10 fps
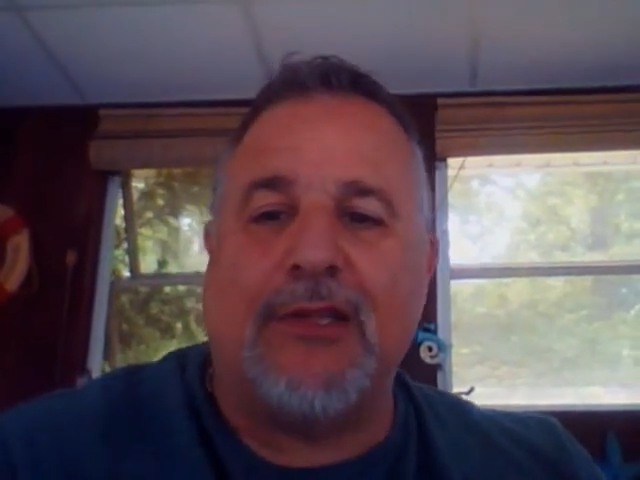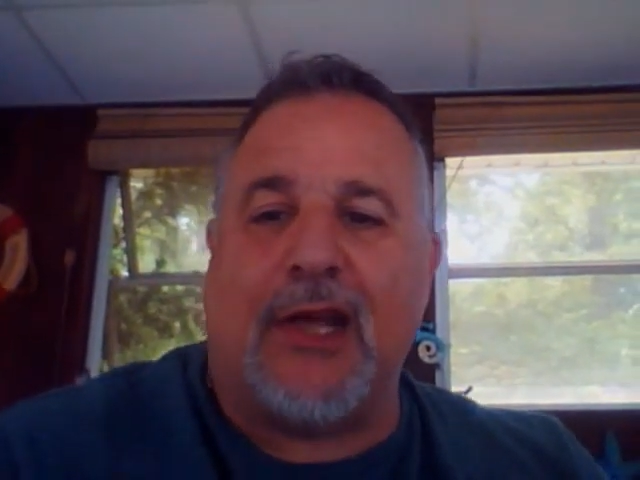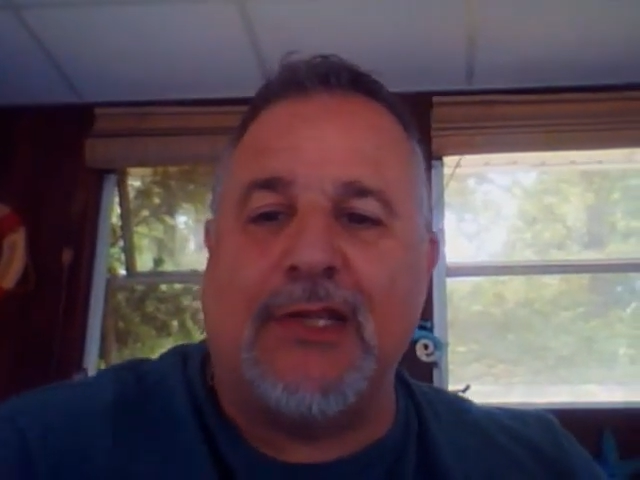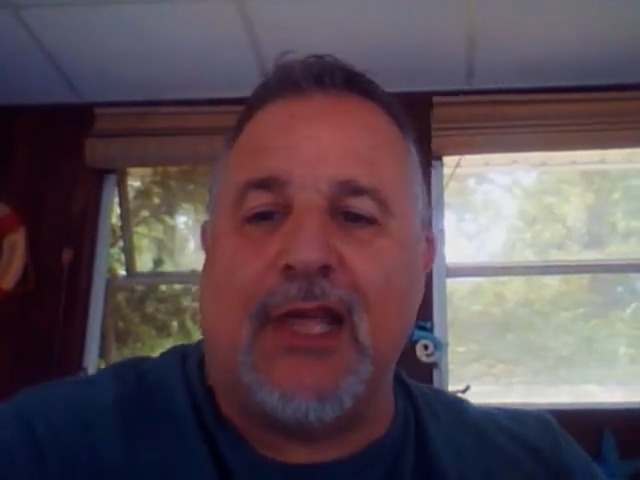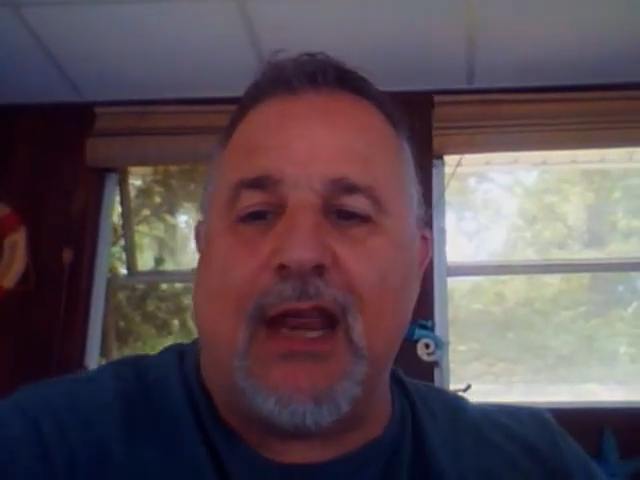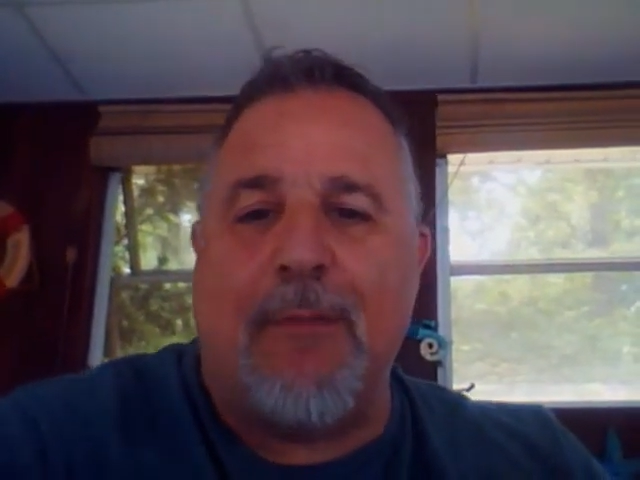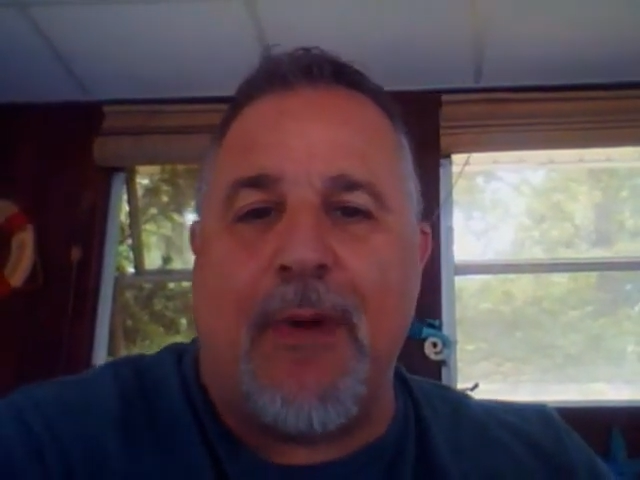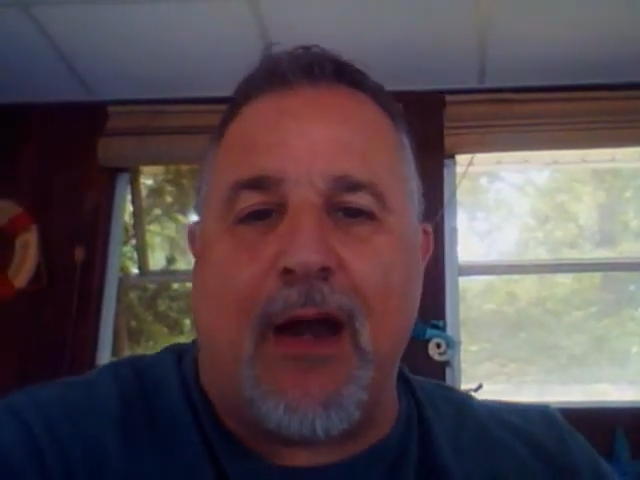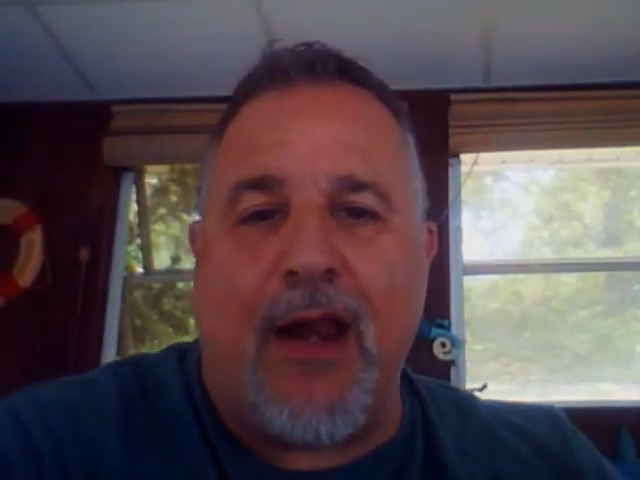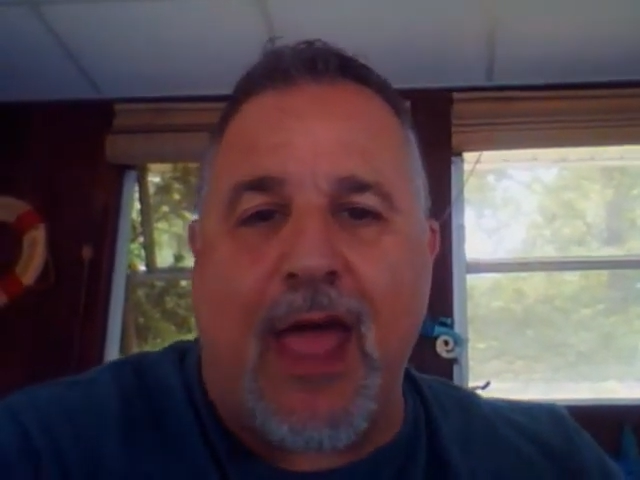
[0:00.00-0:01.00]
Doesn't get any
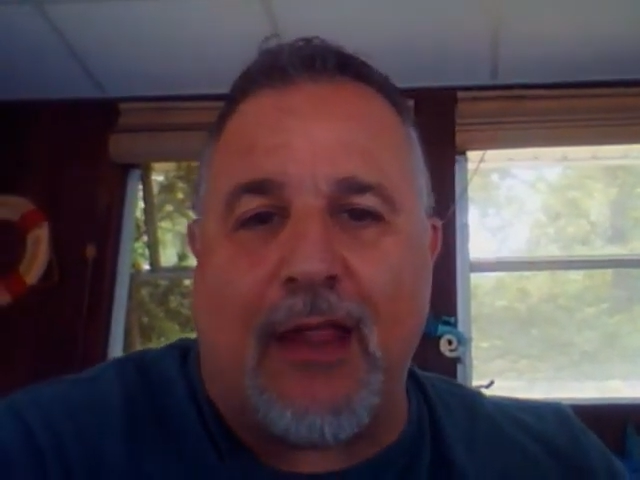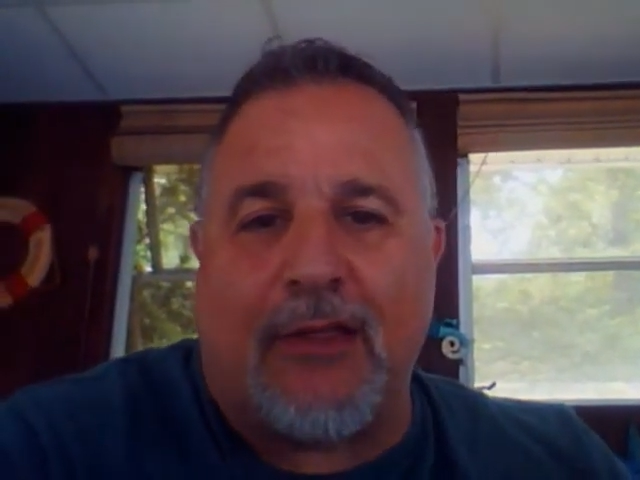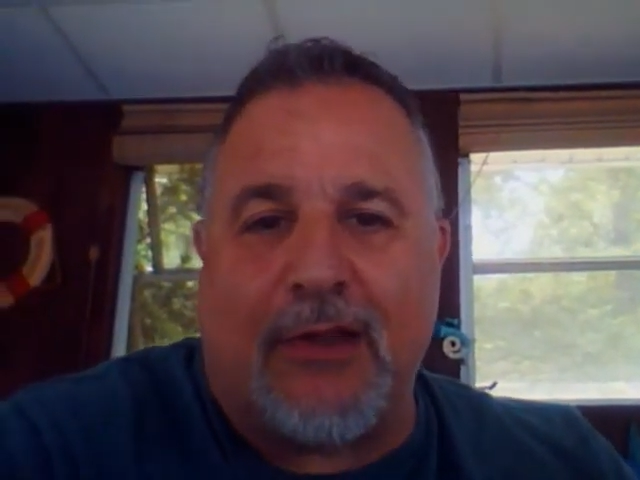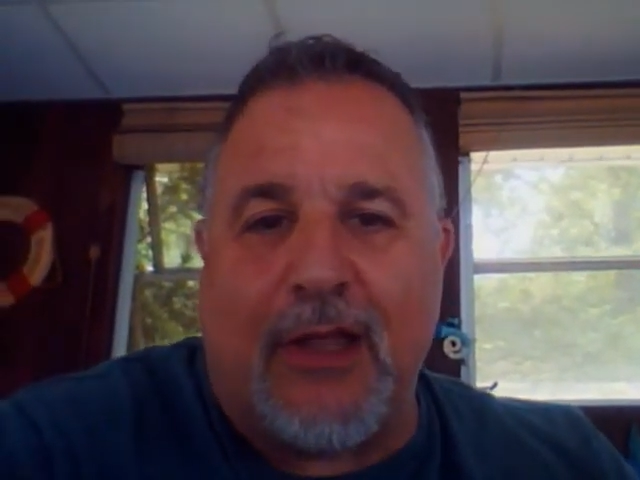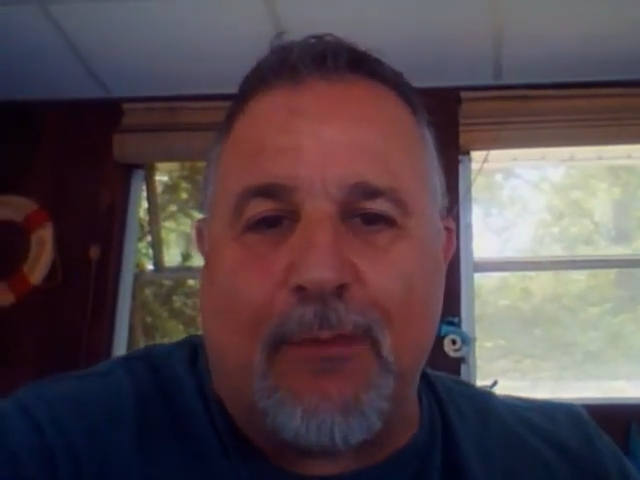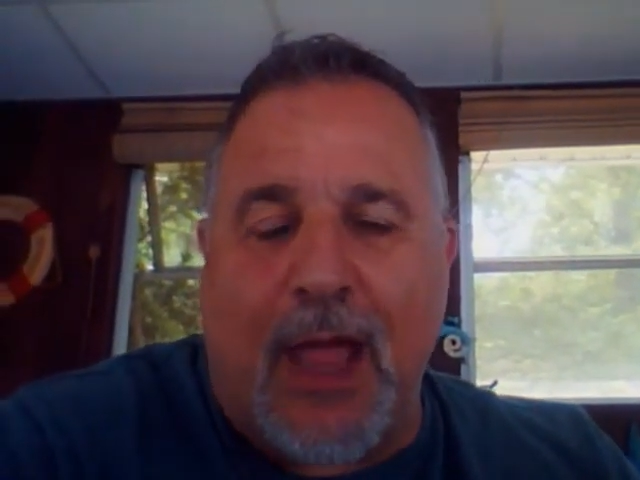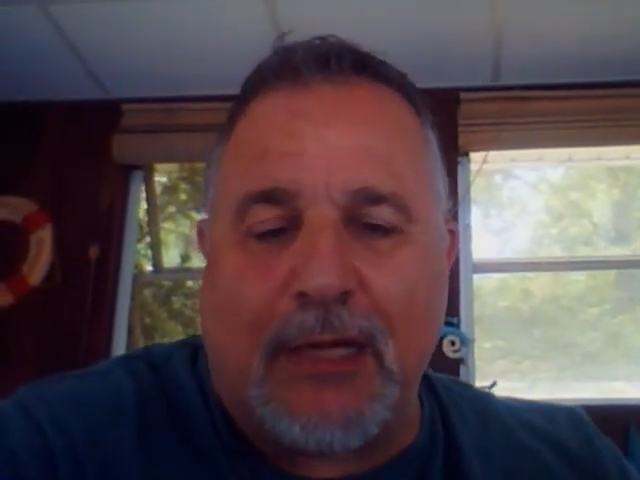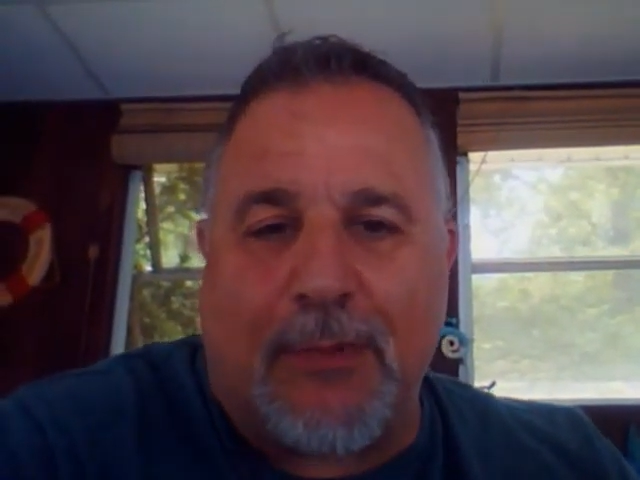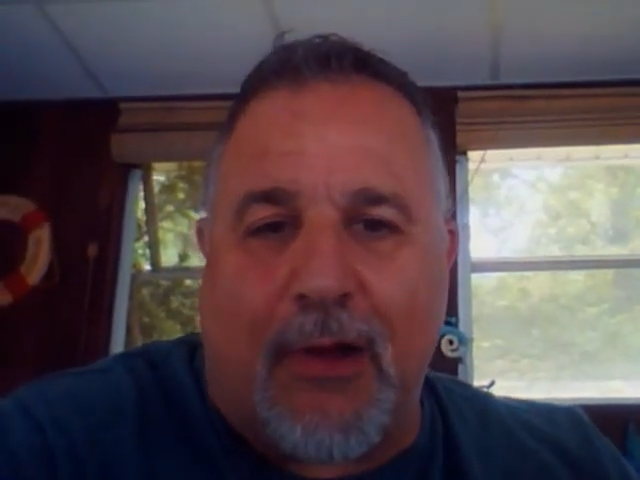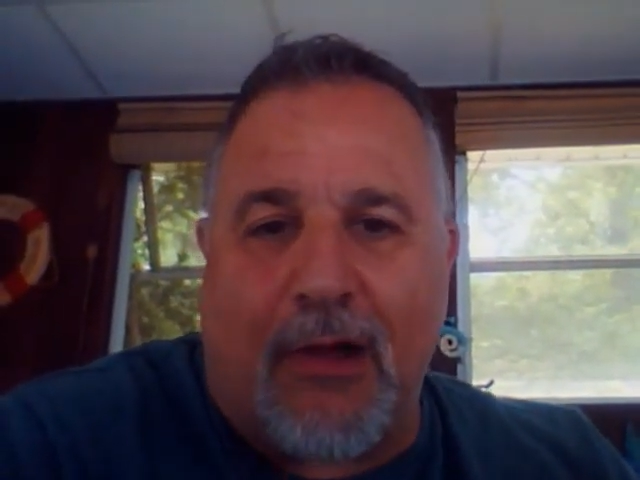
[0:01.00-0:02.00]
better than that in Little League
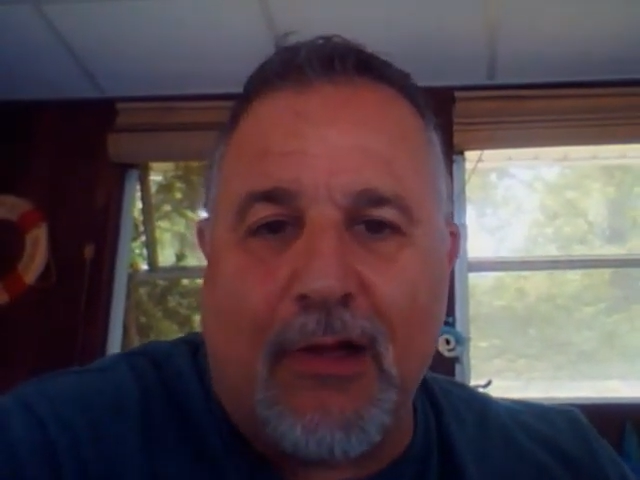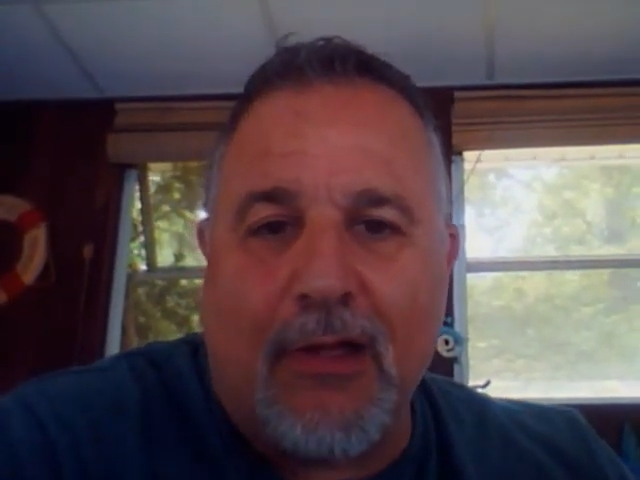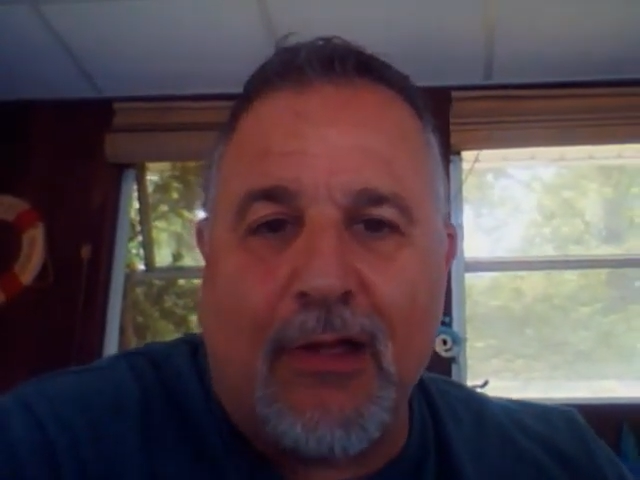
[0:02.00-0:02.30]
Baseball.